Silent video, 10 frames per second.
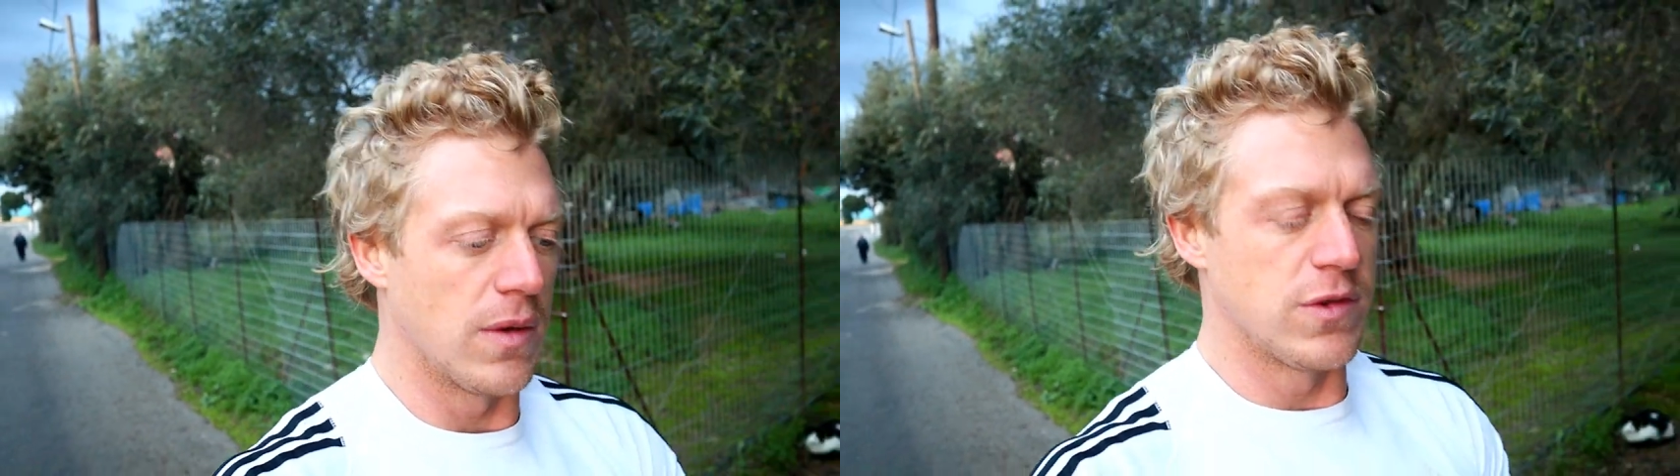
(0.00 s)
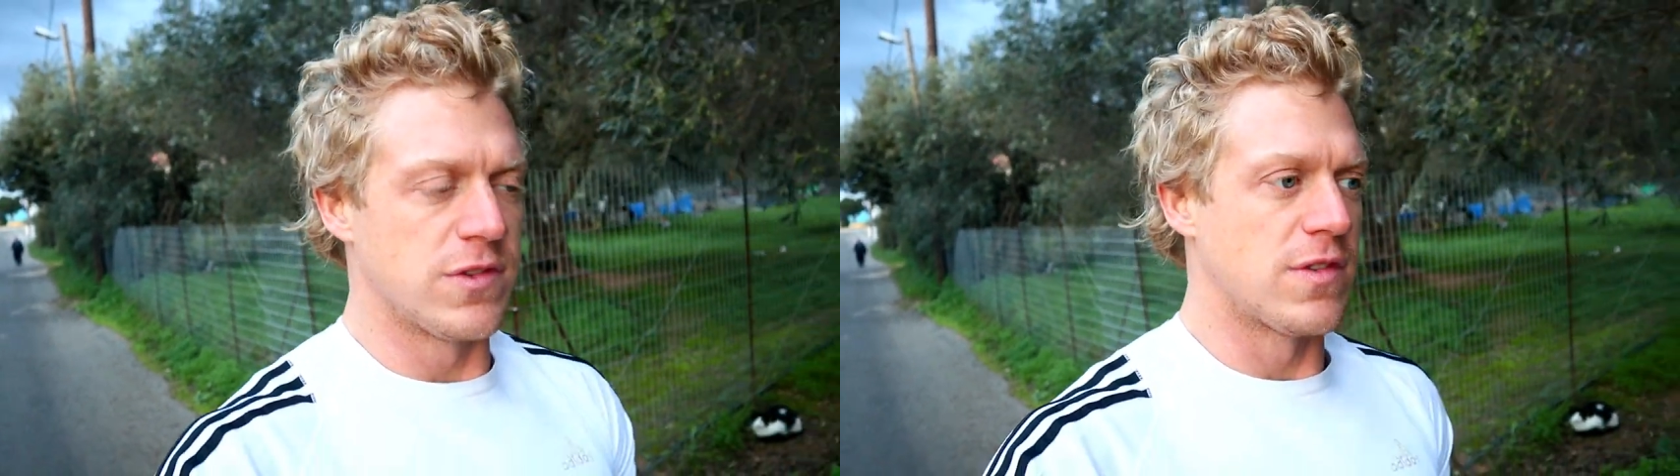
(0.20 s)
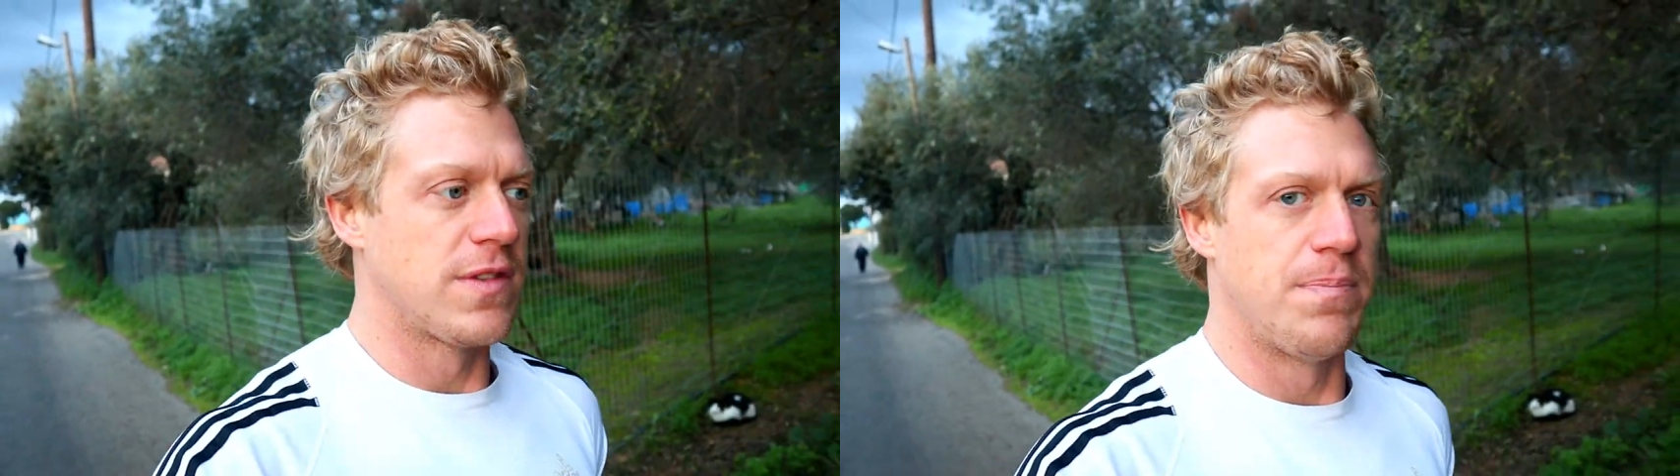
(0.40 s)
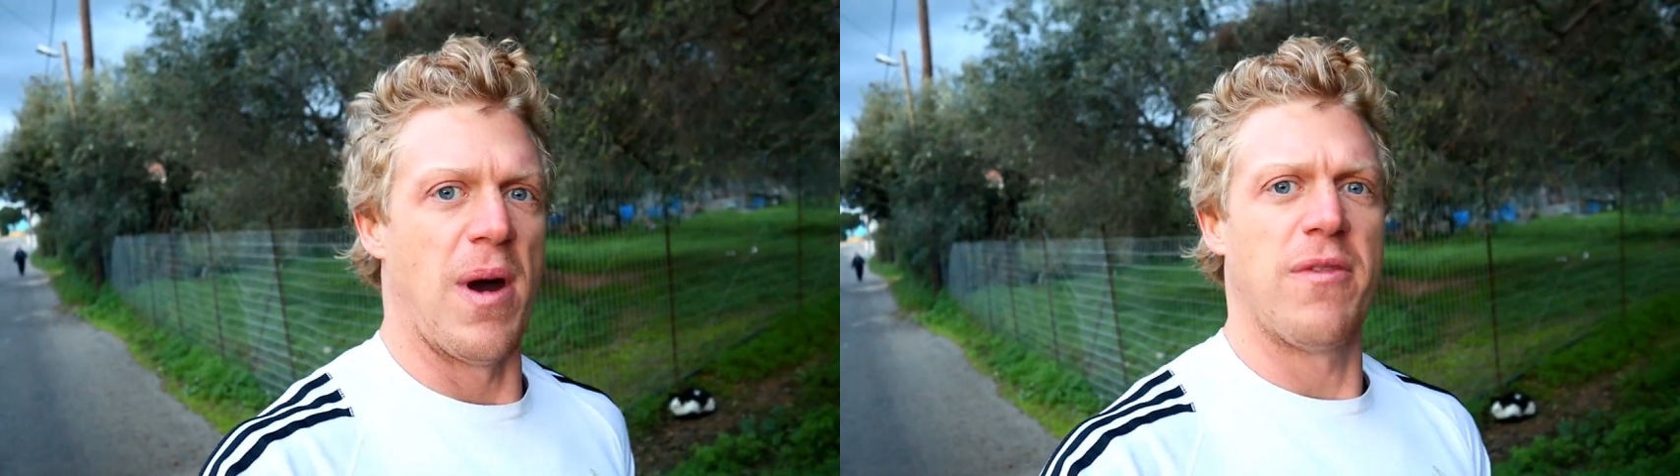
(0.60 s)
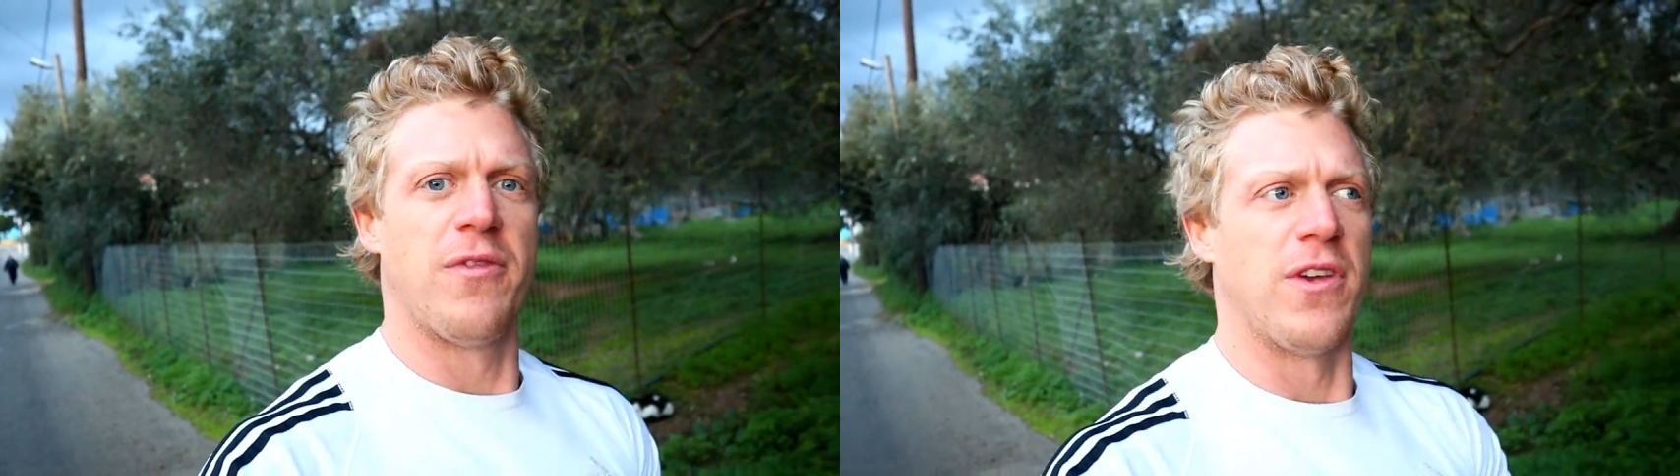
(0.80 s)
I was just
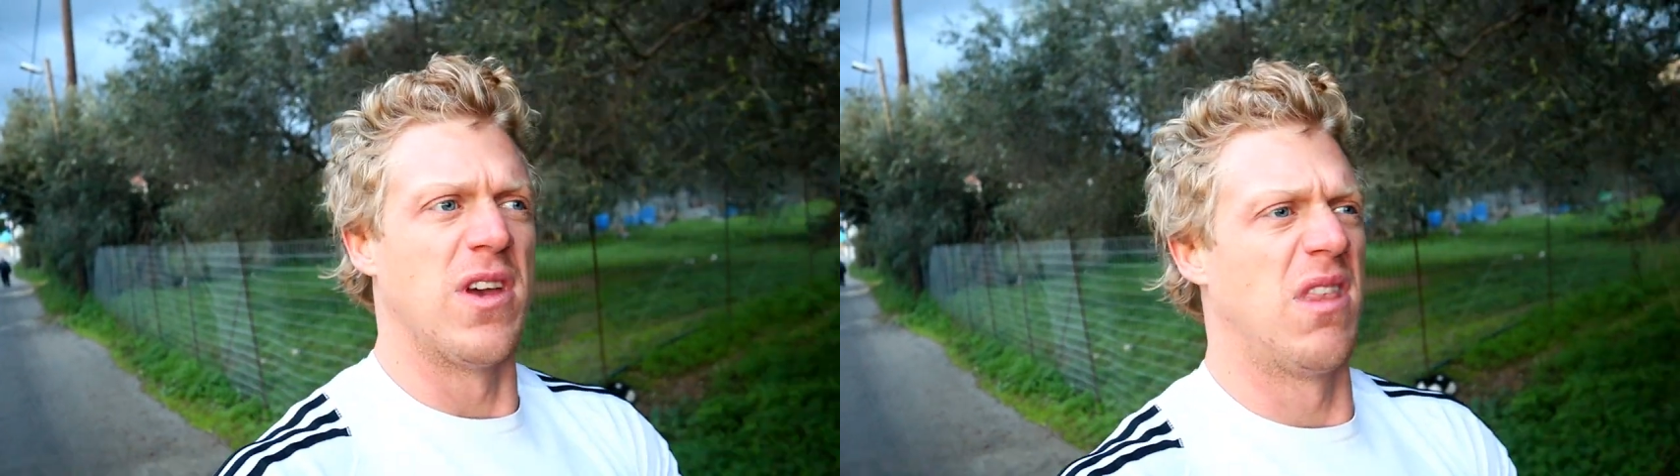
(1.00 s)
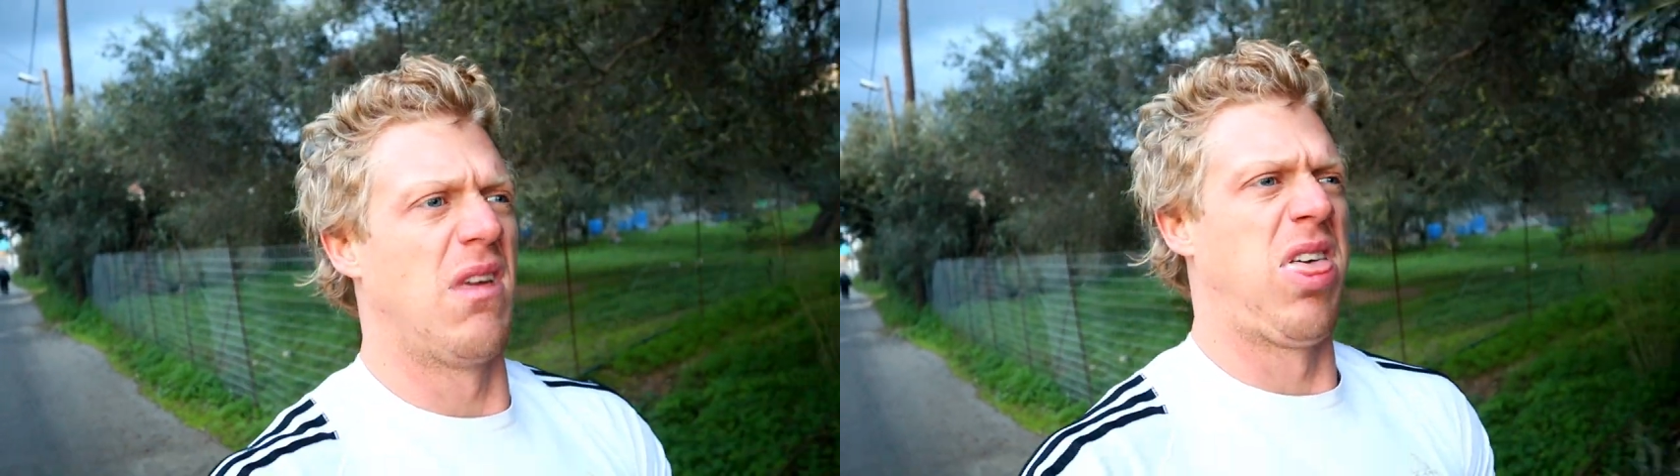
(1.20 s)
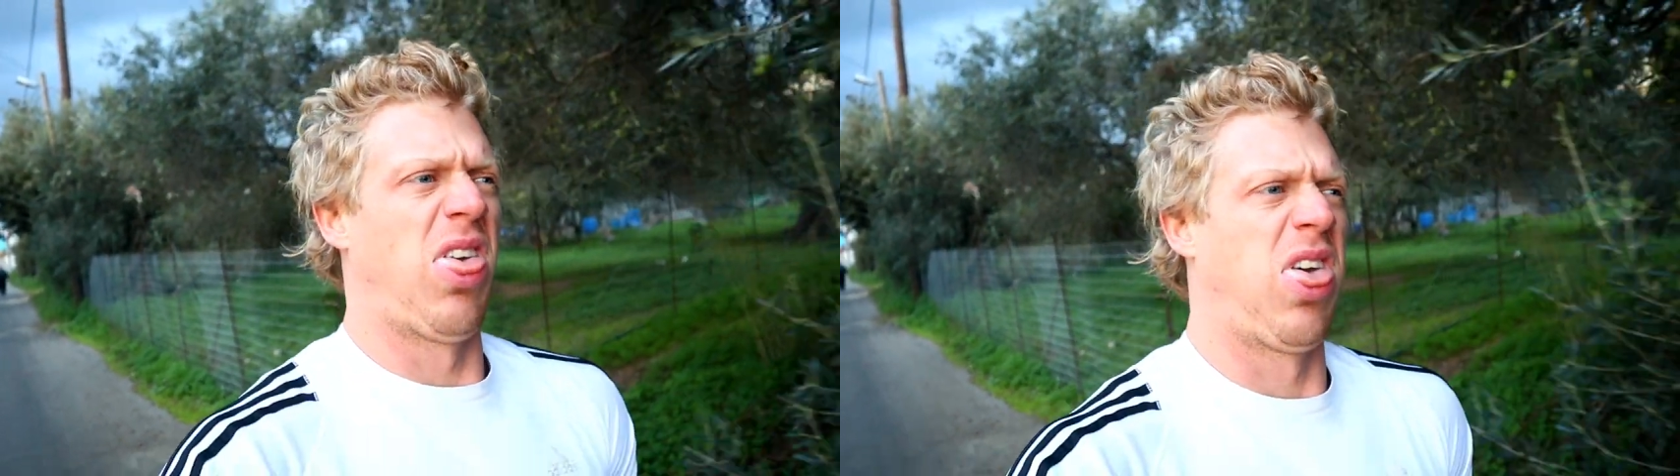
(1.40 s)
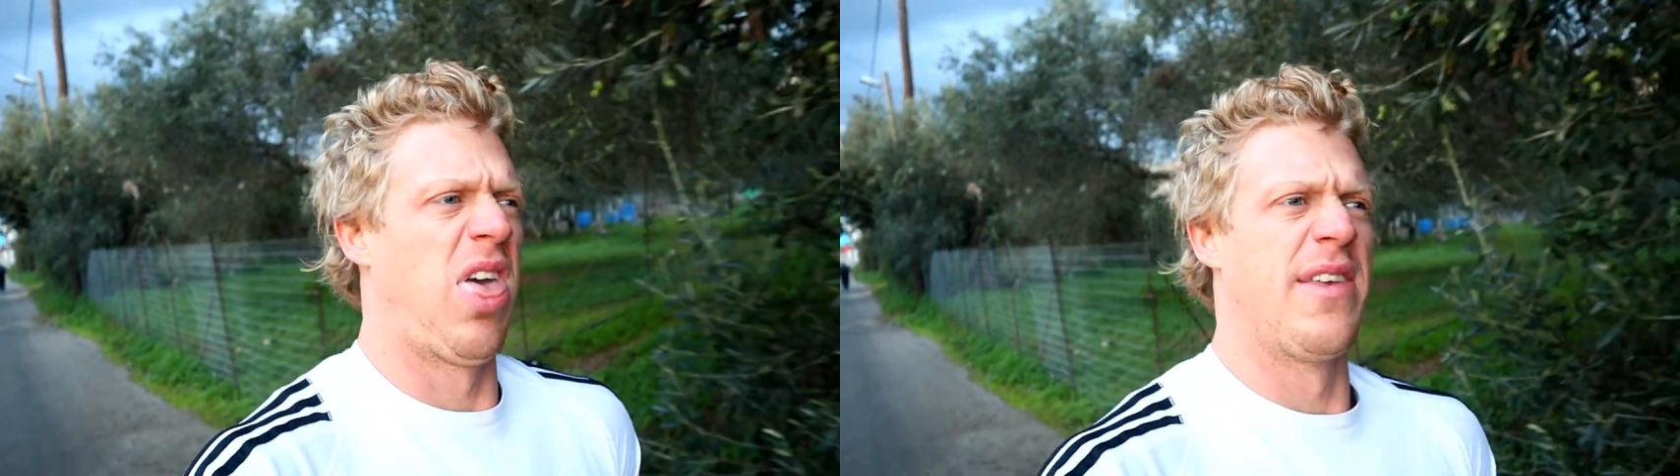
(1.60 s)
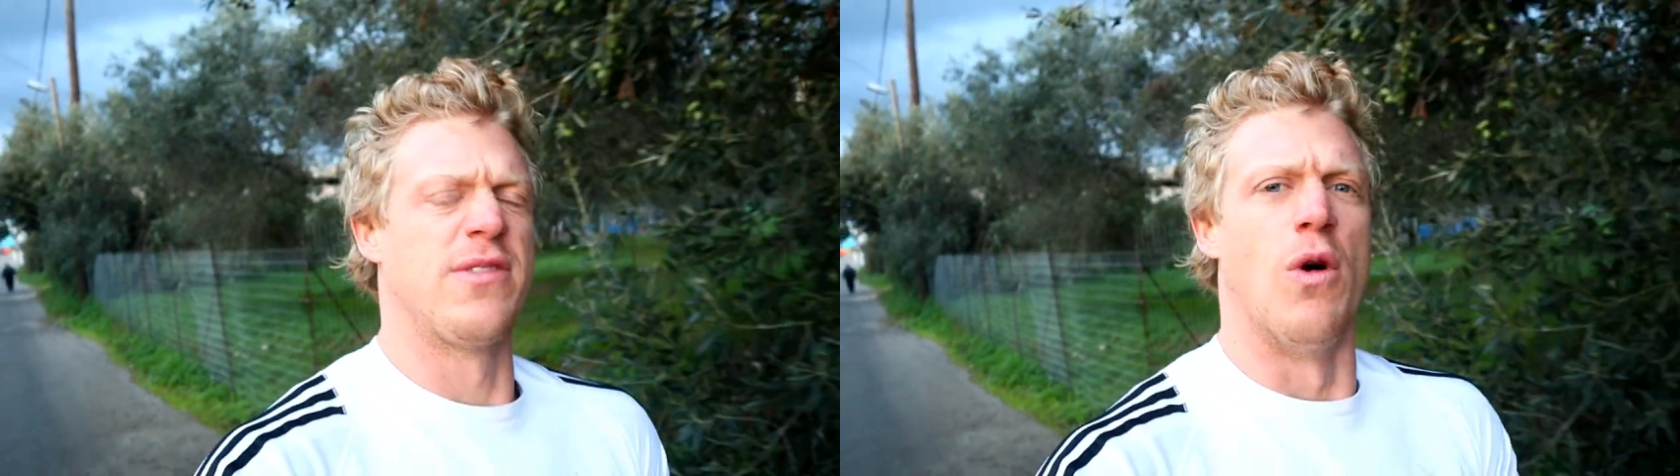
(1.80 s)
puffy and
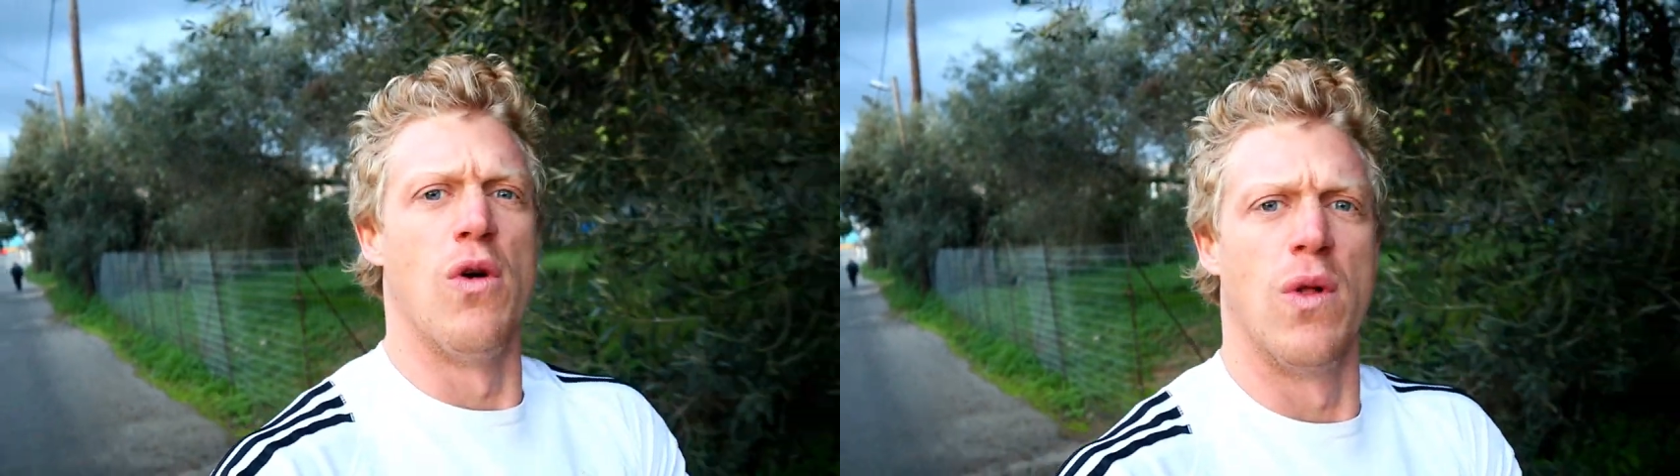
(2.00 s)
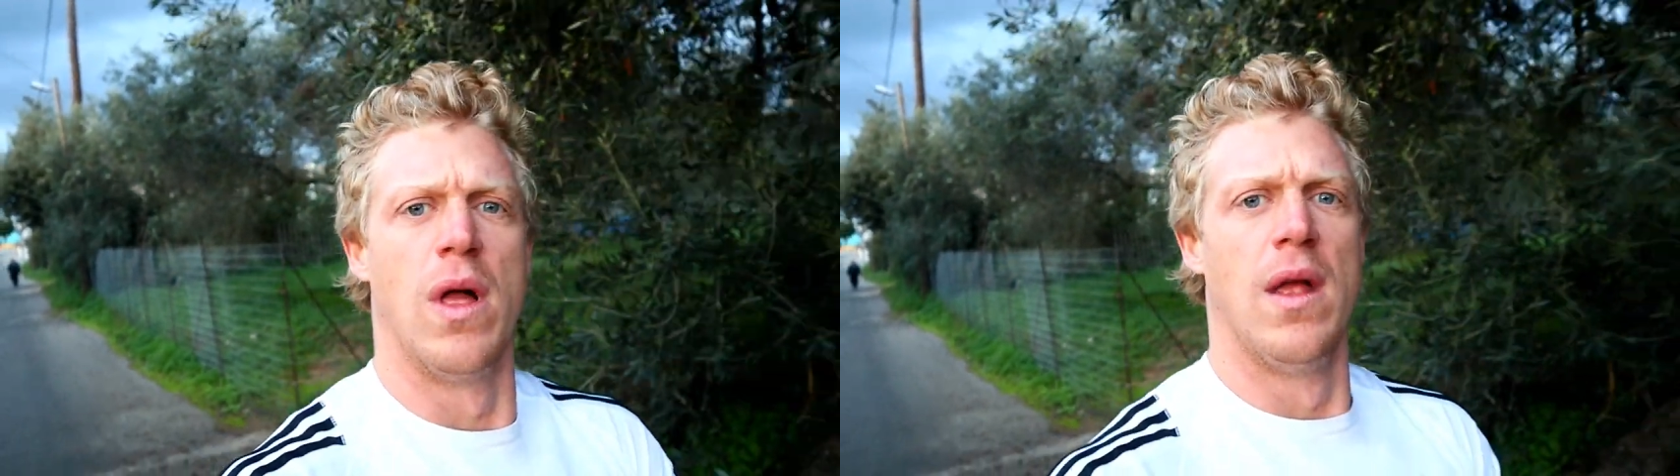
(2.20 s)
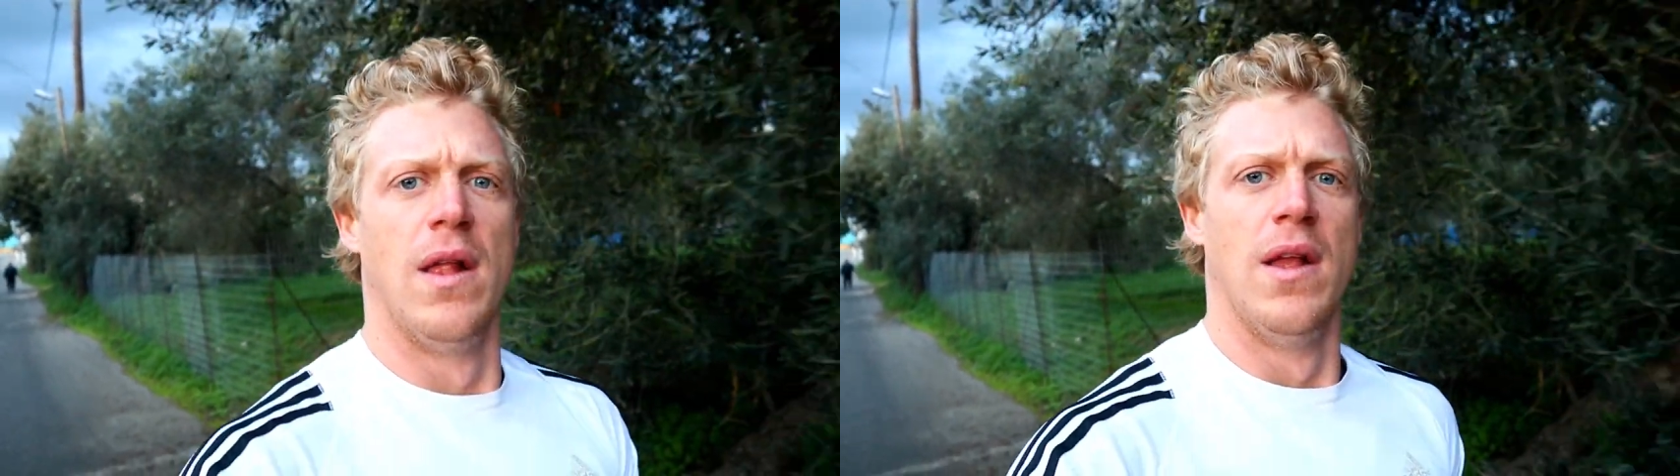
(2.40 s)
swole.